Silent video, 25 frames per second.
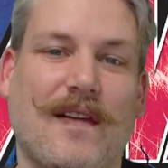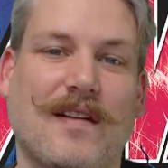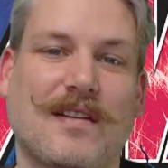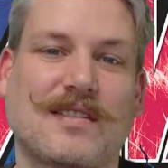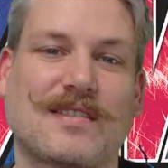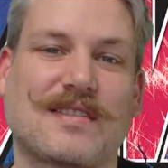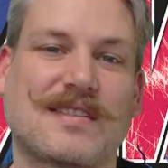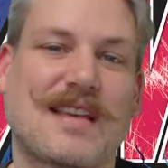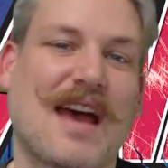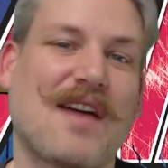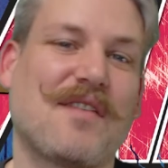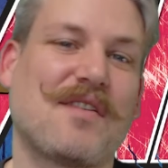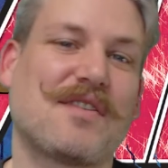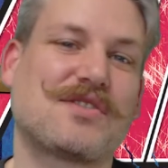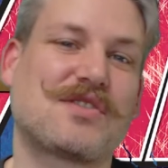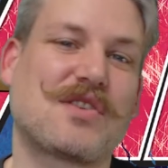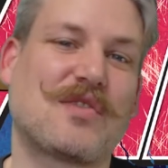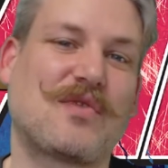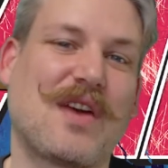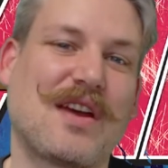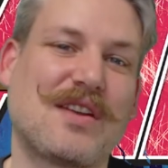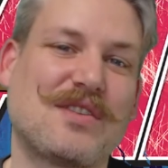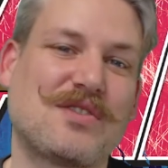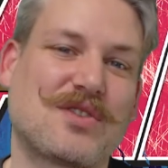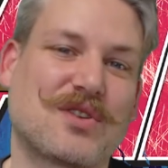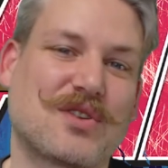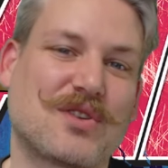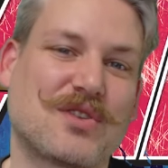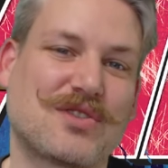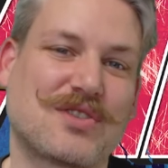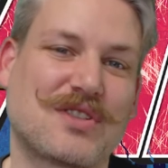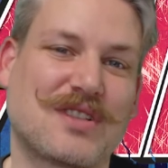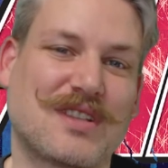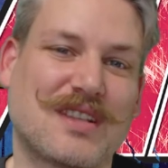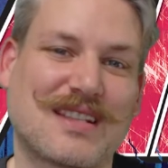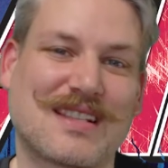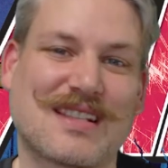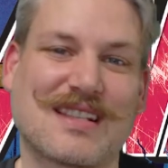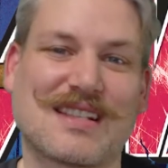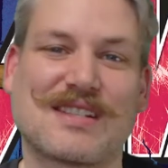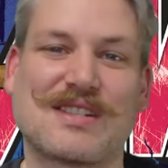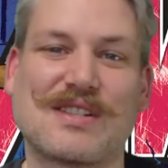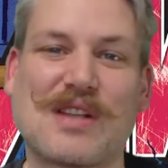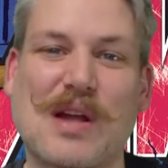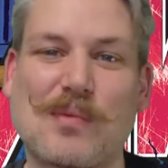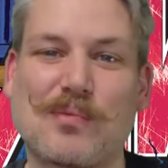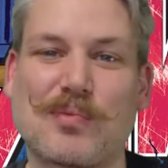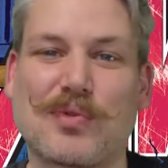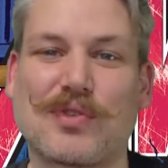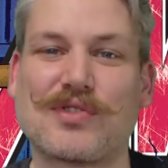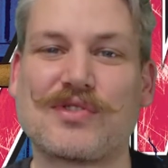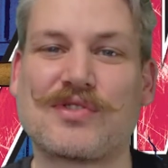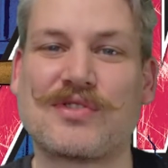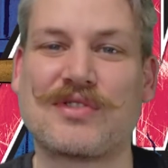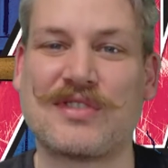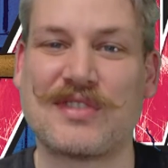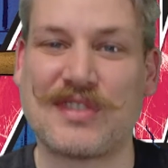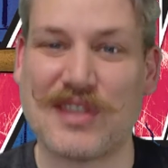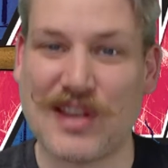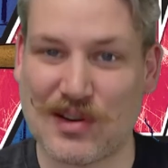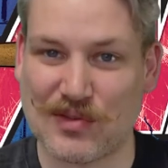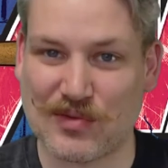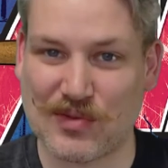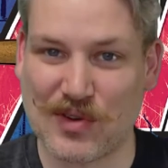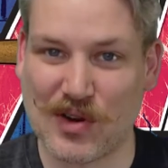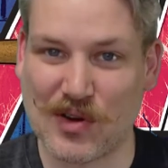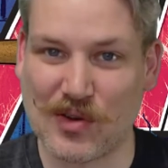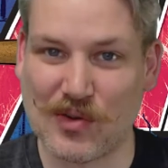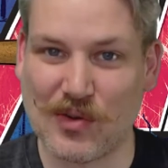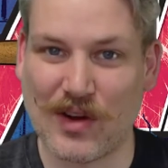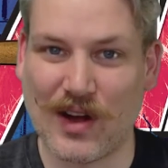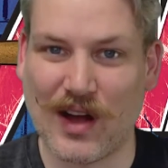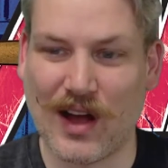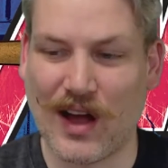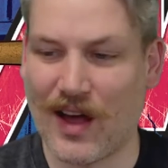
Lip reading: Savage Avengers, this is number 0.